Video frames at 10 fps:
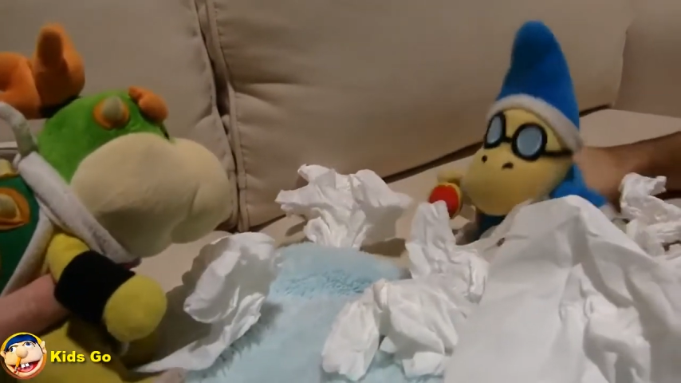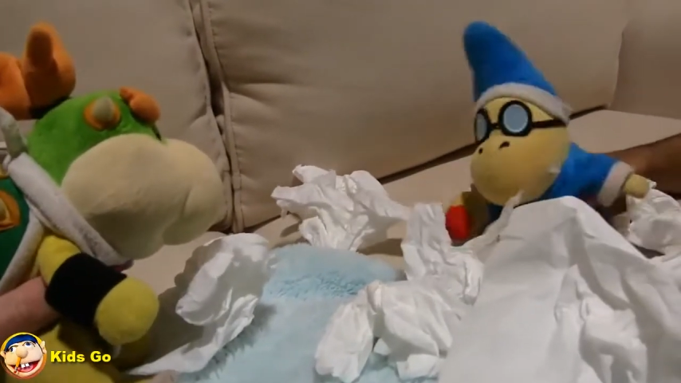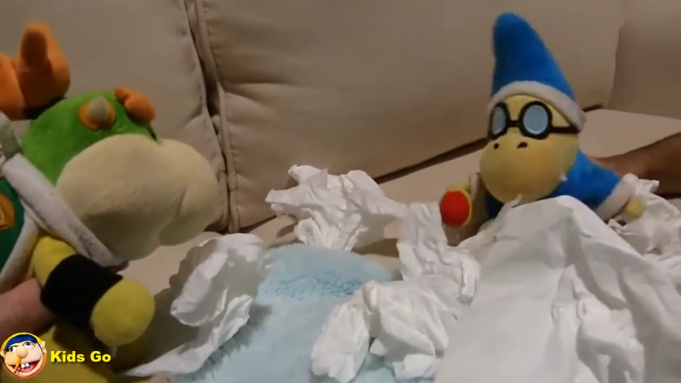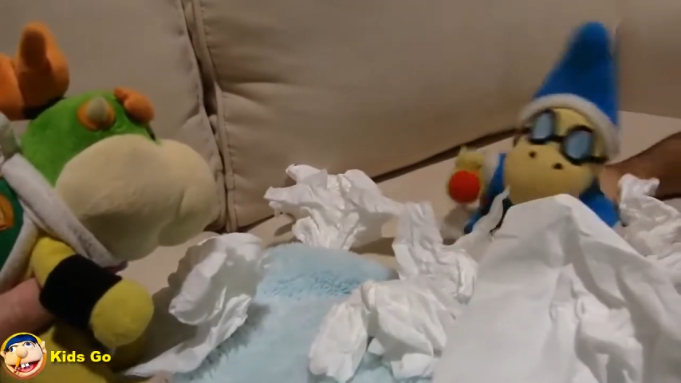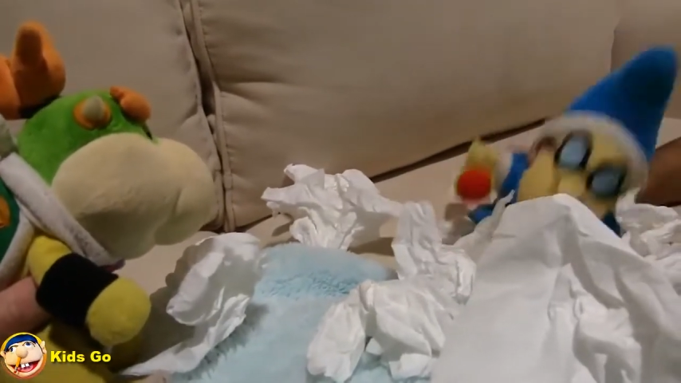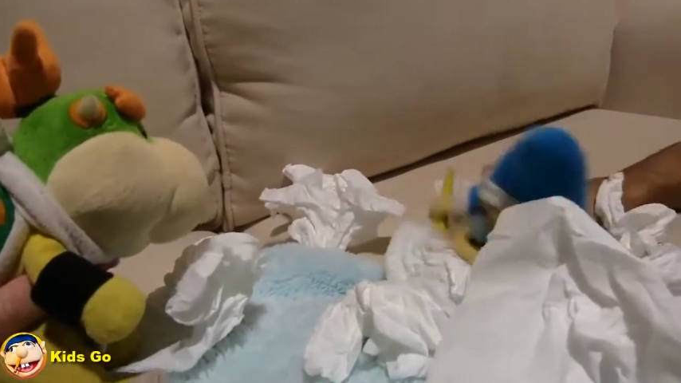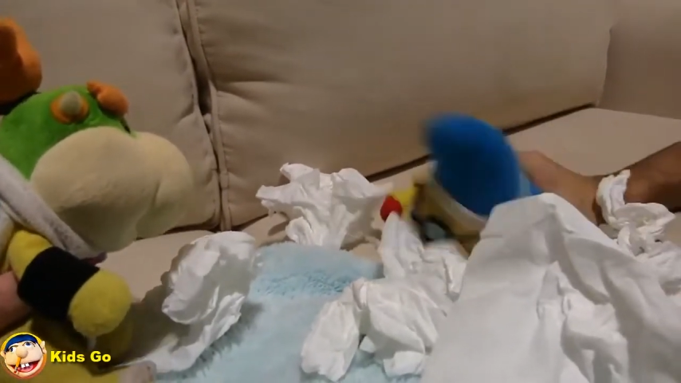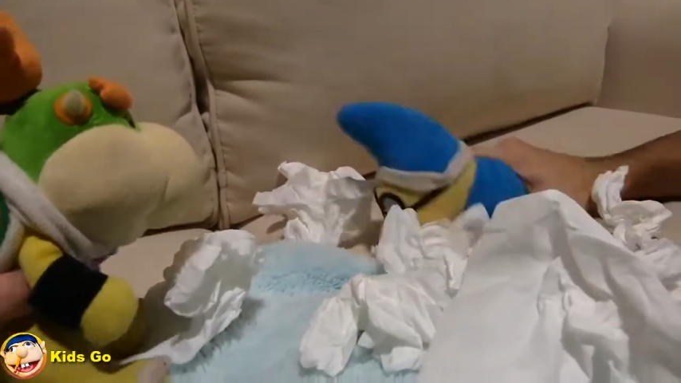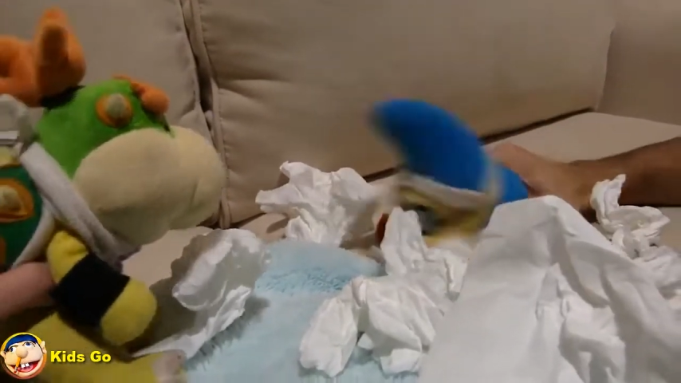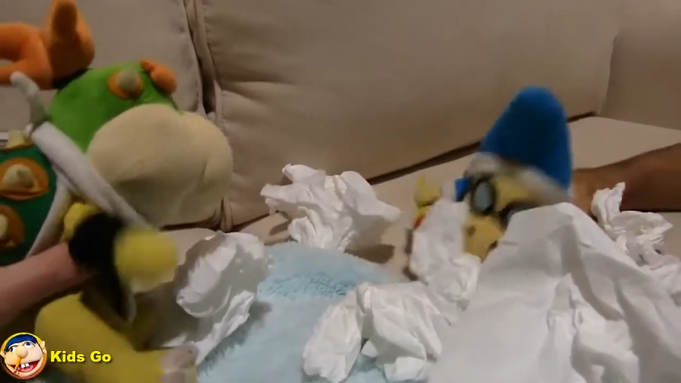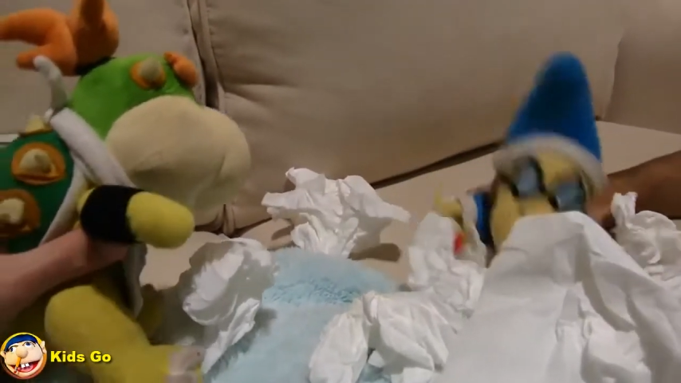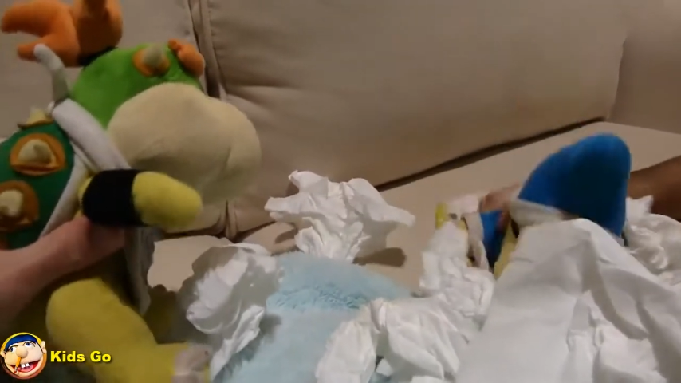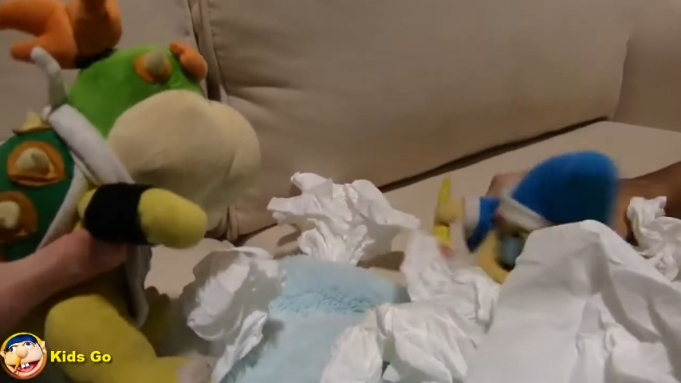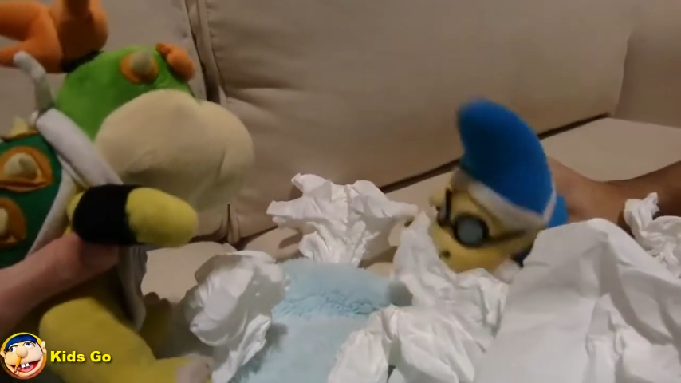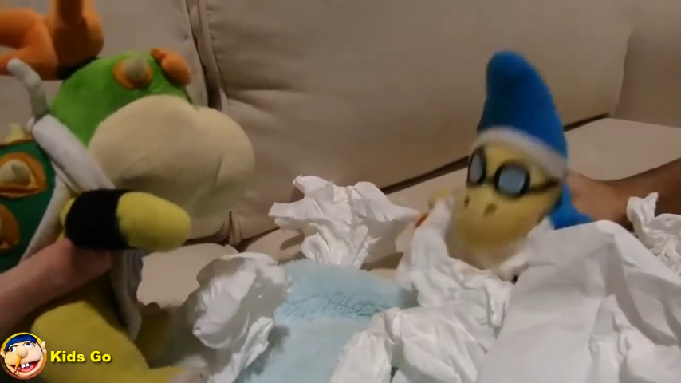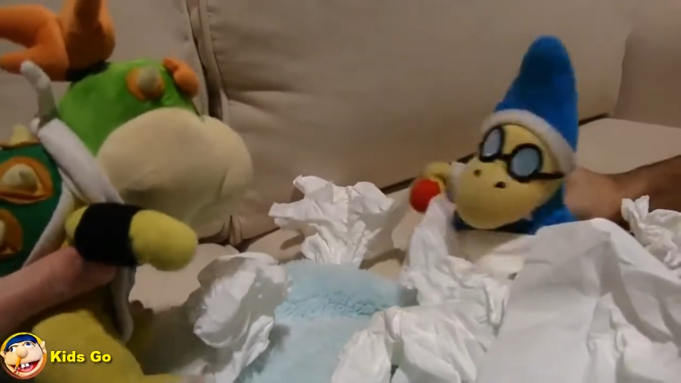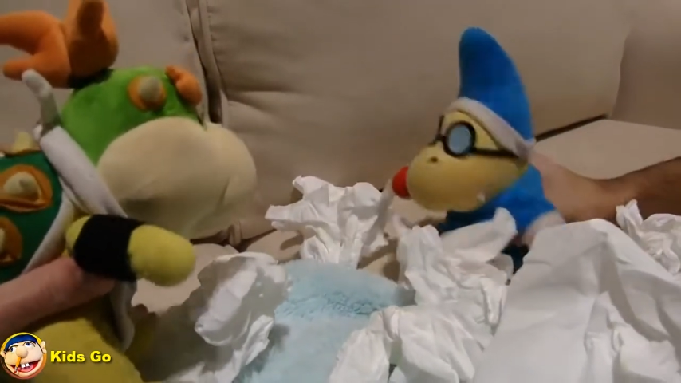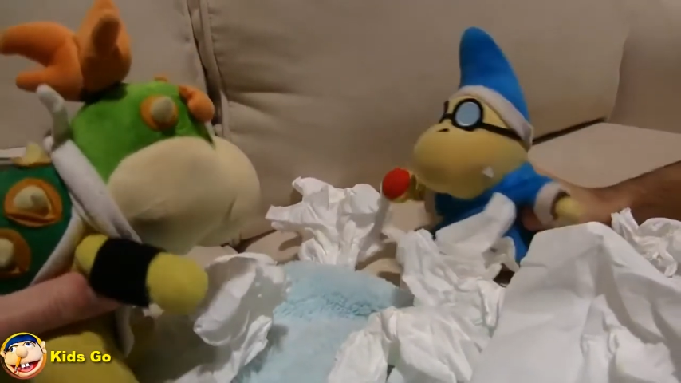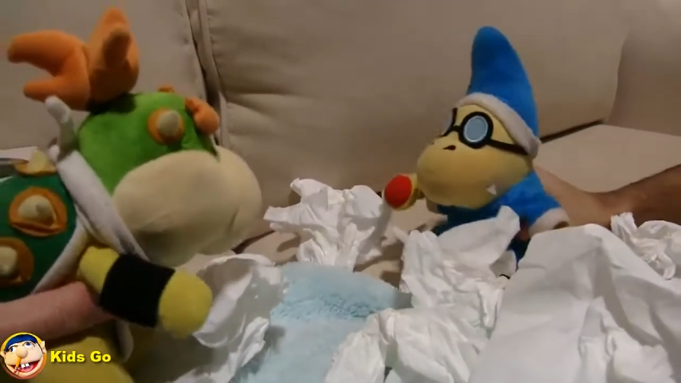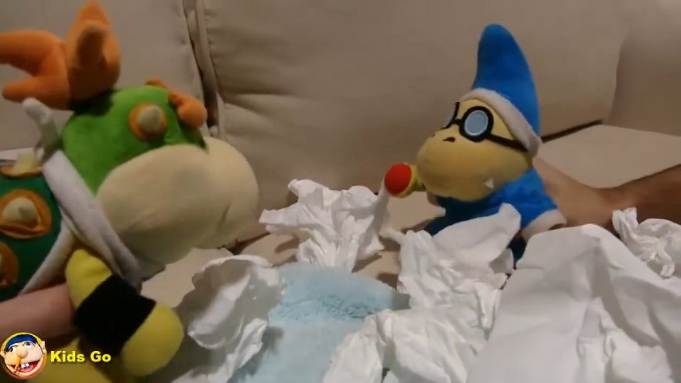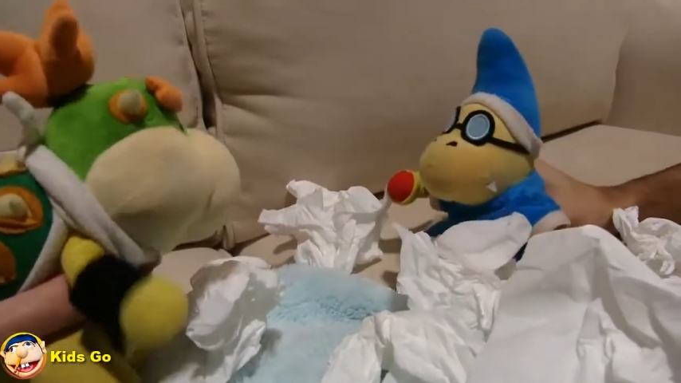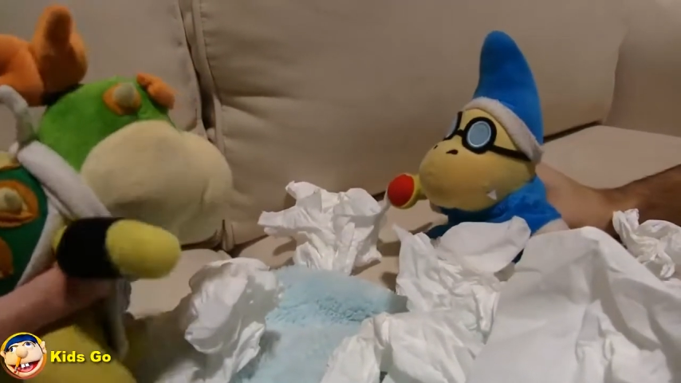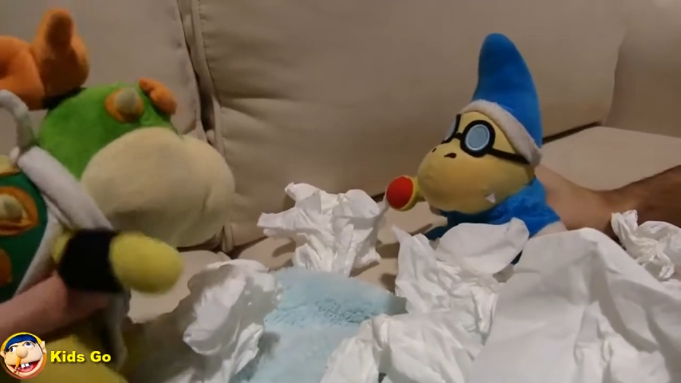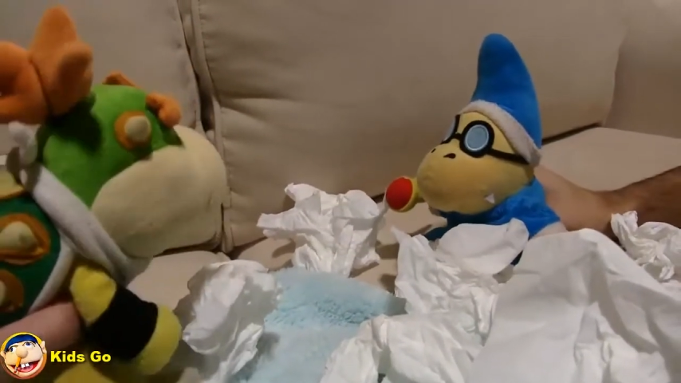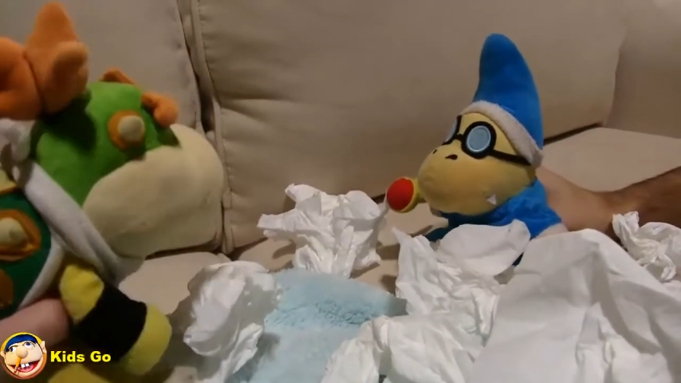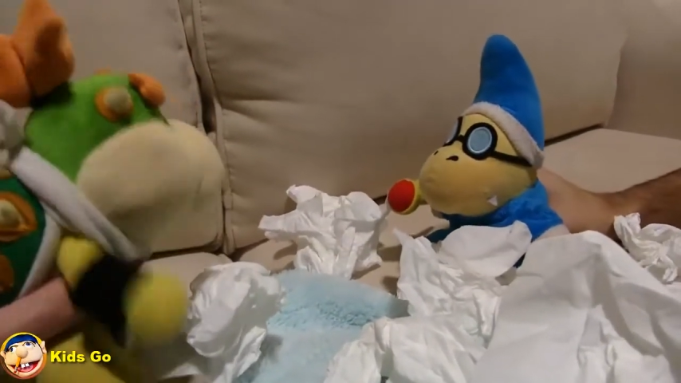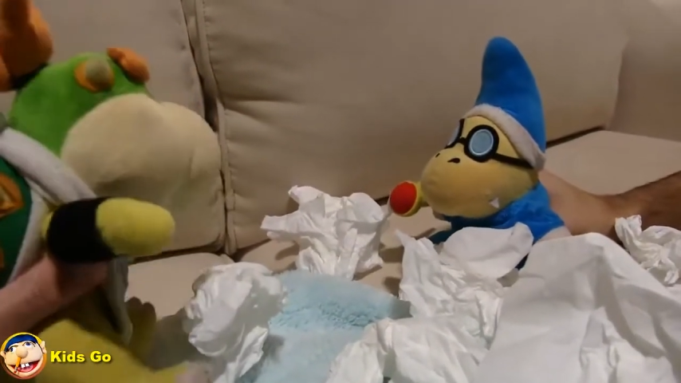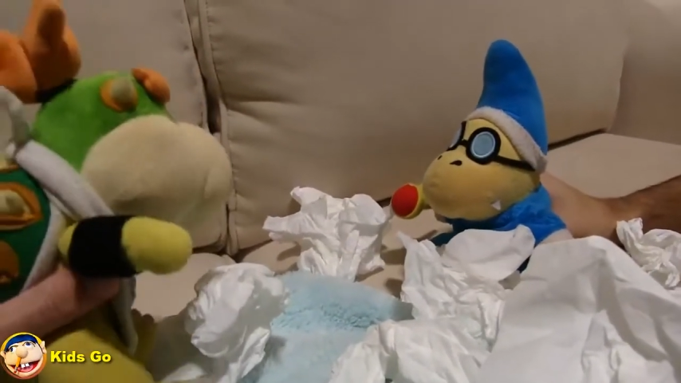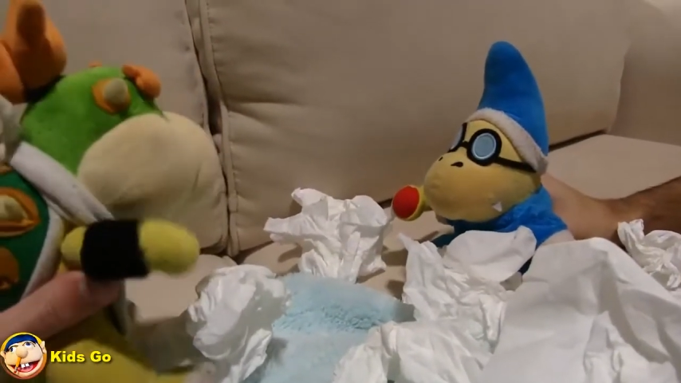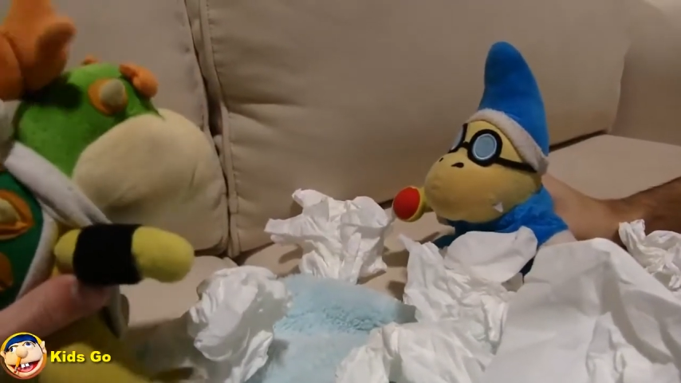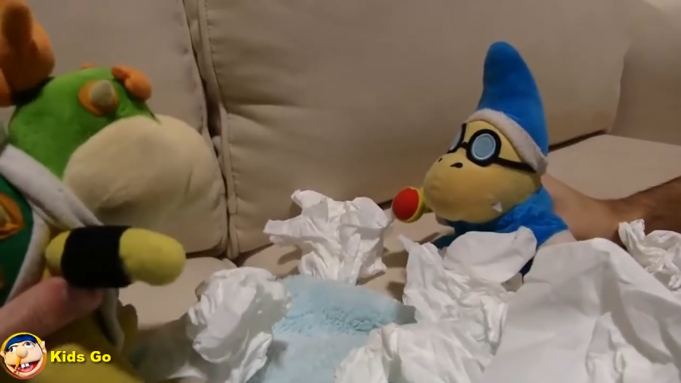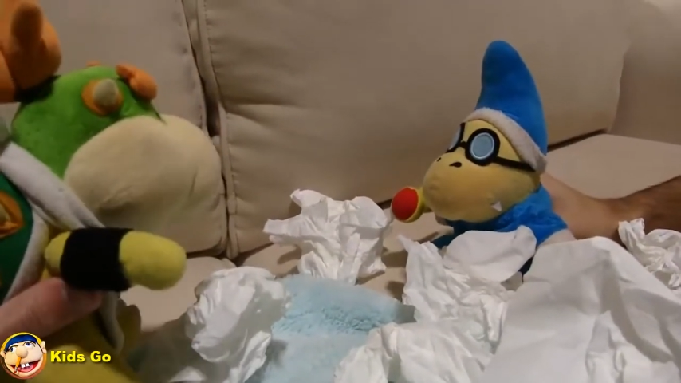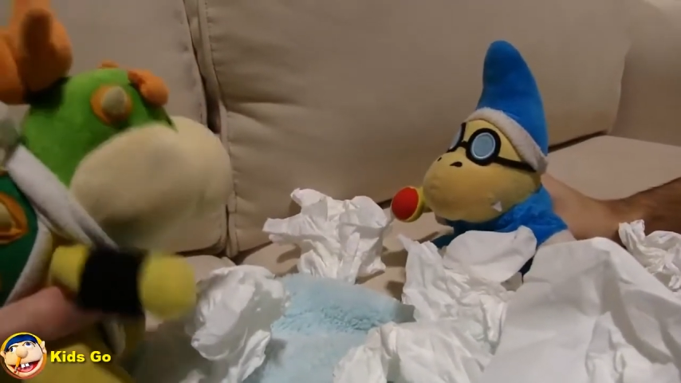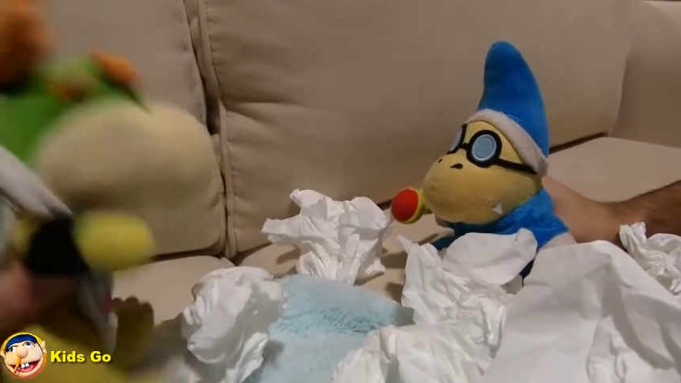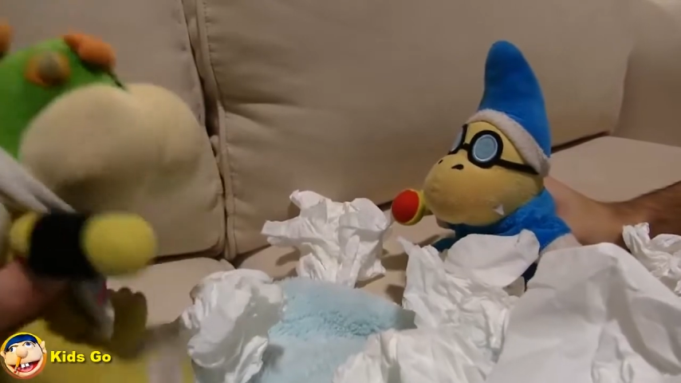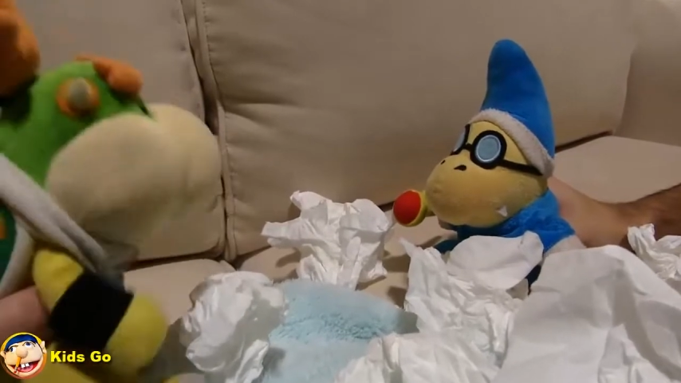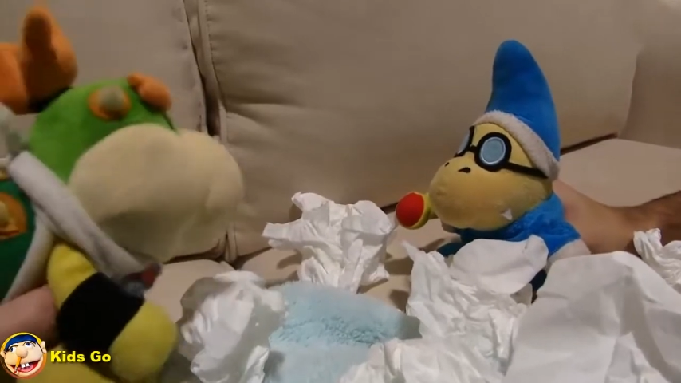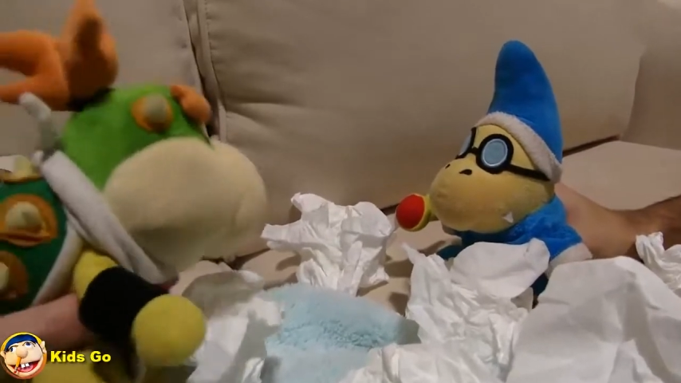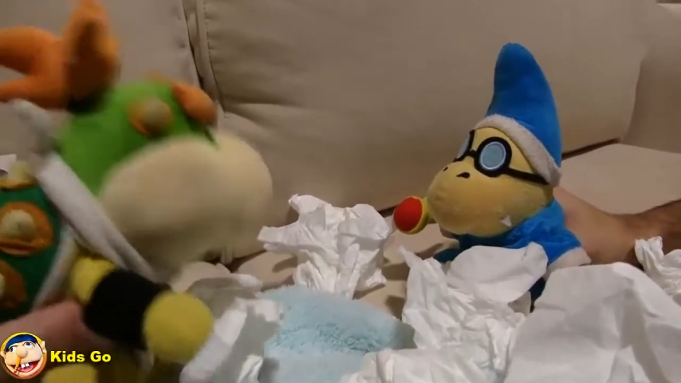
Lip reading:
(no speaker visible)